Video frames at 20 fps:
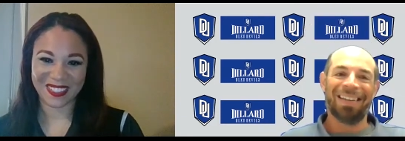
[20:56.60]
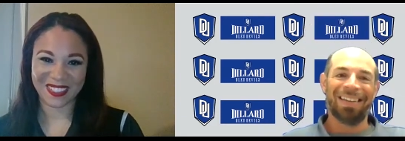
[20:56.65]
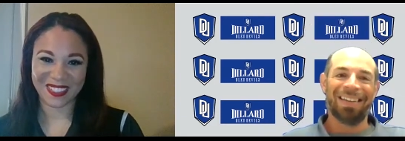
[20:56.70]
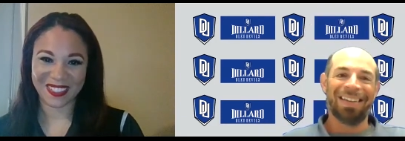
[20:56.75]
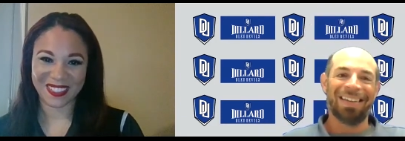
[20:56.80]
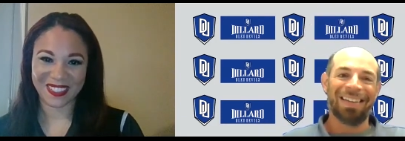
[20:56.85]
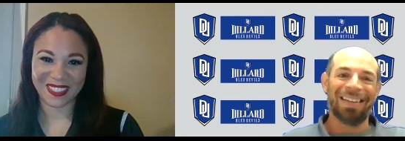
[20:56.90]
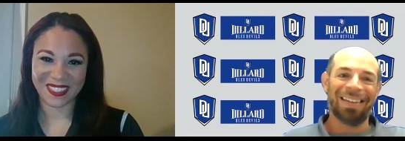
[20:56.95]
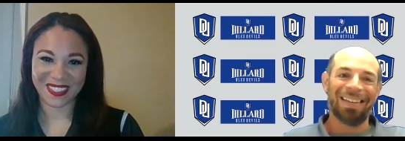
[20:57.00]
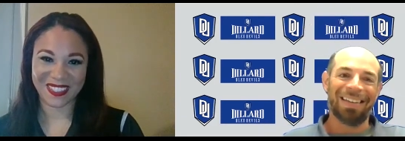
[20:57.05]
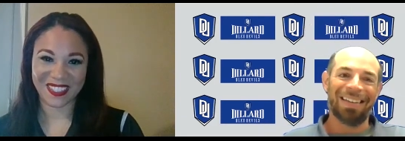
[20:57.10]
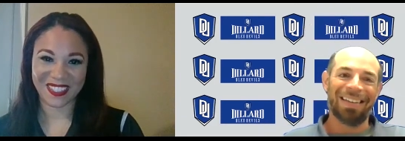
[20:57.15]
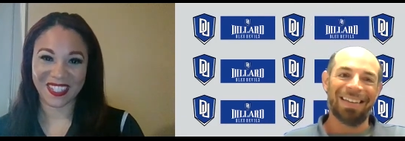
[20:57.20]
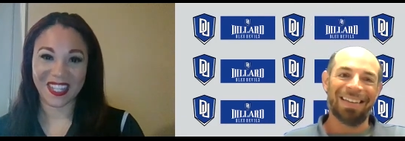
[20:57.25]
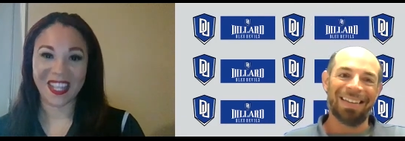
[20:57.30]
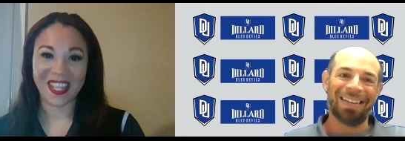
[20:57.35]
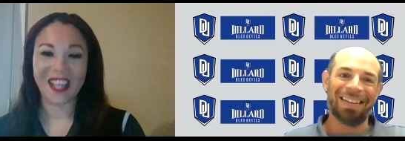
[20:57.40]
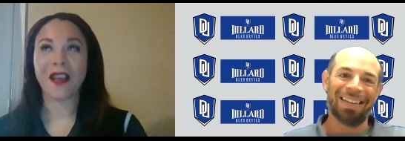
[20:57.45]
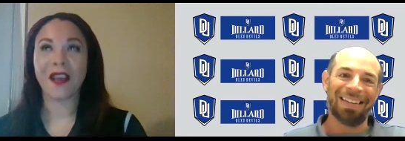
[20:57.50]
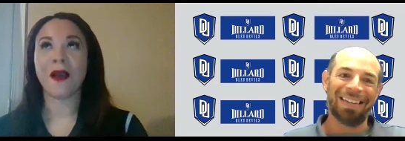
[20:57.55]

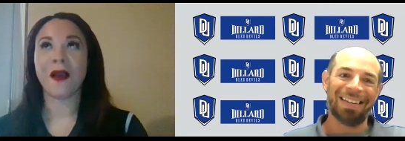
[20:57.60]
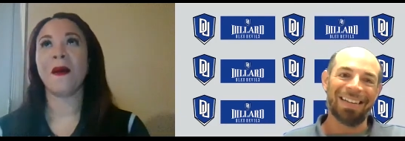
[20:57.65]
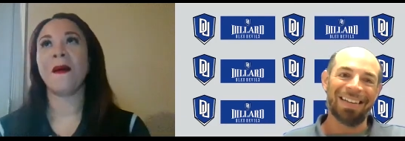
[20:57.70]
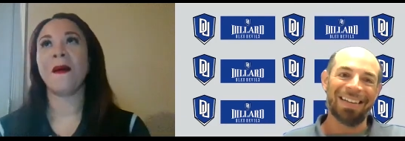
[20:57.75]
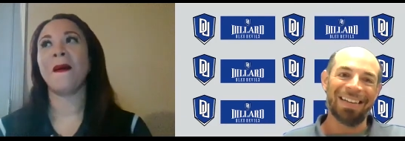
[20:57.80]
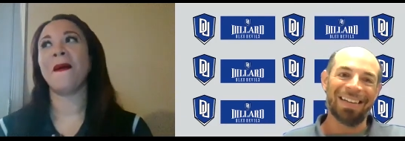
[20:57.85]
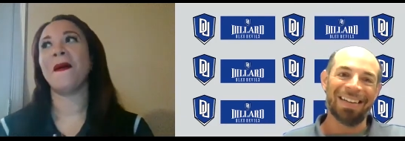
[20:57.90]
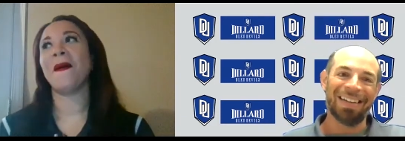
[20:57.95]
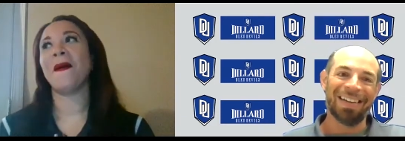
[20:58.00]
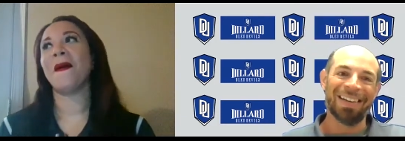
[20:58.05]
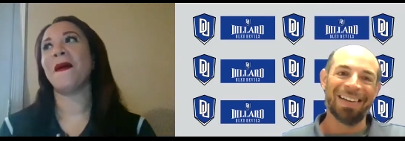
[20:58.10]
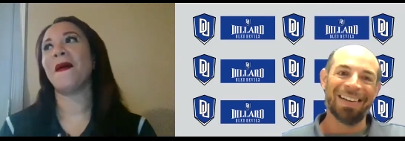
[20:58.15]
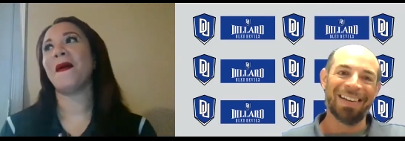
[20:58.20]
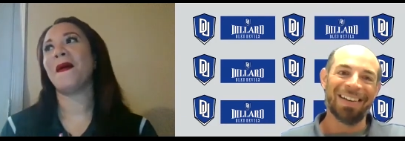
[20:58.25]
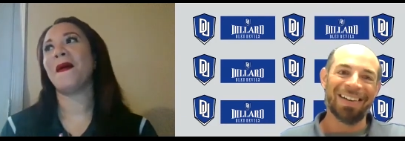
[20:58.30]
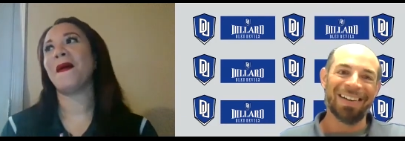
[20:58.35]
Nothing is said.